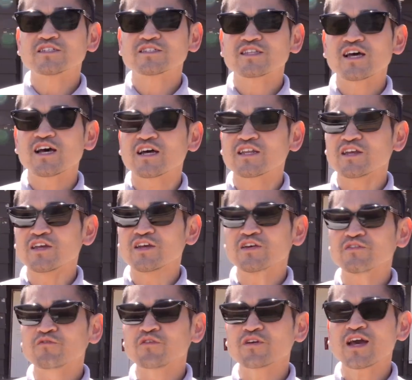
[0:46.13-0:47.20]
is that
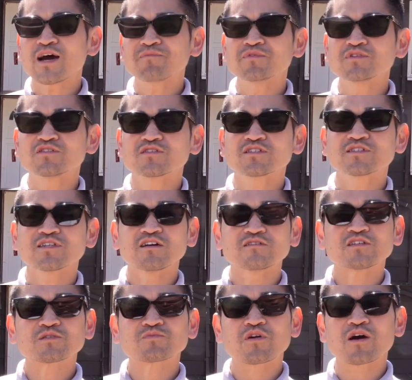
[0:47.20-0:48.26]
if we happen to
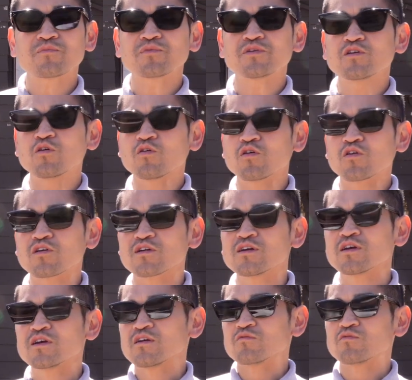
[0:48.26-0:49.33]
sell this property or